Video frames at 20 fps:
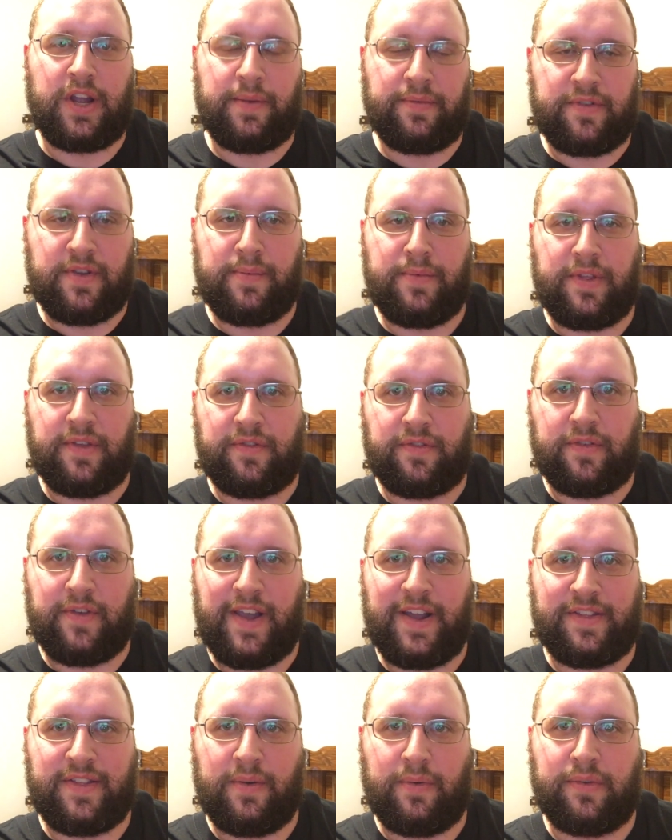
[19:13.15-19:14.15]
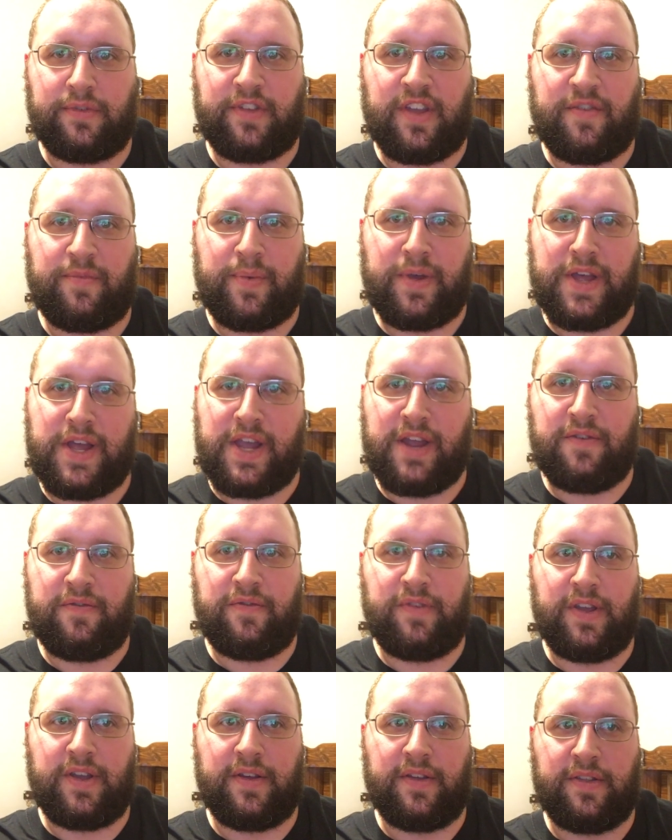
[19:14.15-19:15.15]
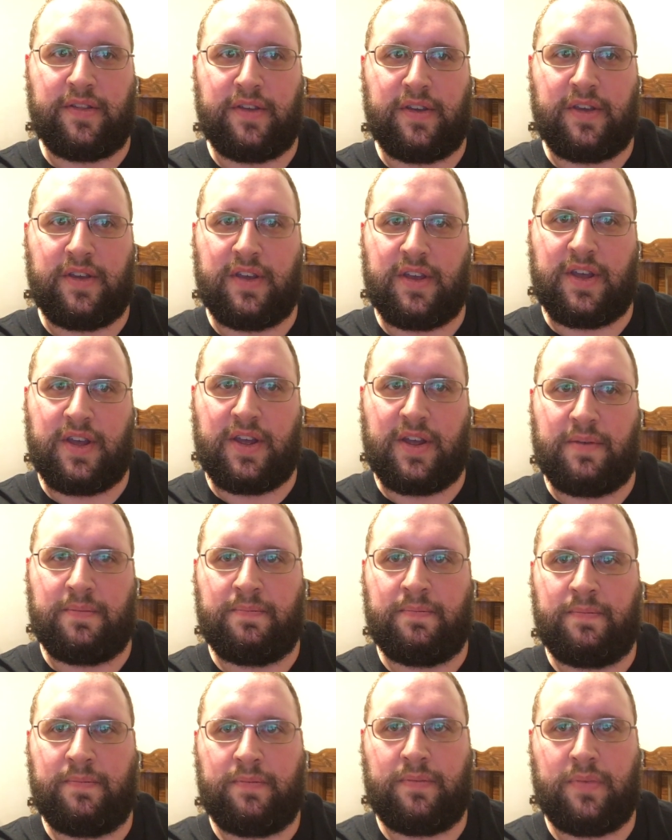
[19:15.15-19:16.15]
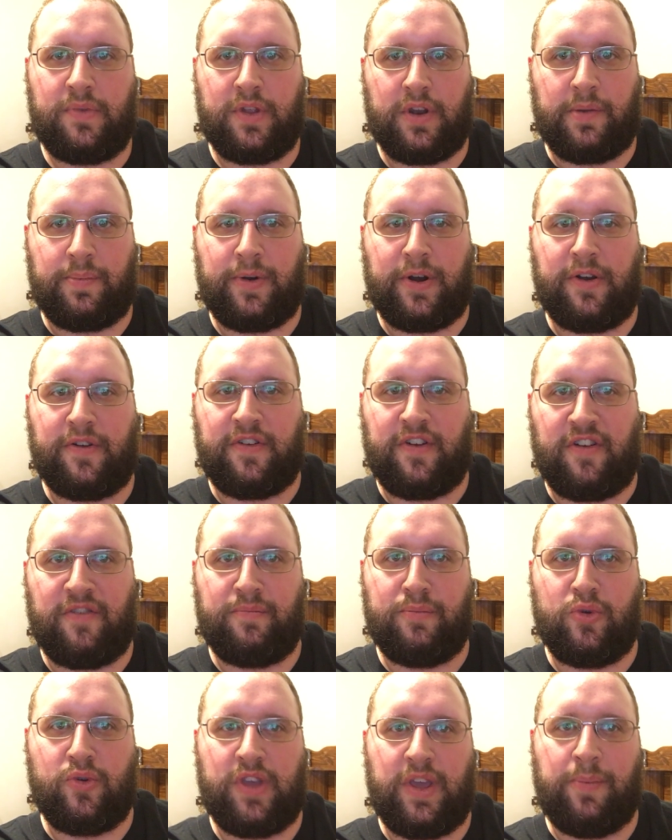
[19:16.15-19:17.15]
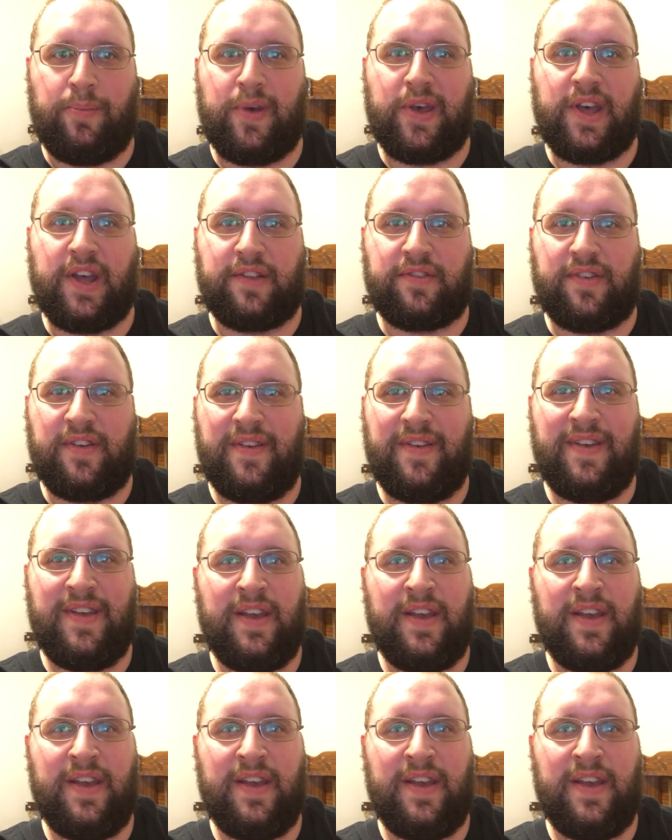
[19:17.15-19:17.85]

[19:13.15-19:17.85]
up some of the slack that was left behind via the departure of Mookie Betts.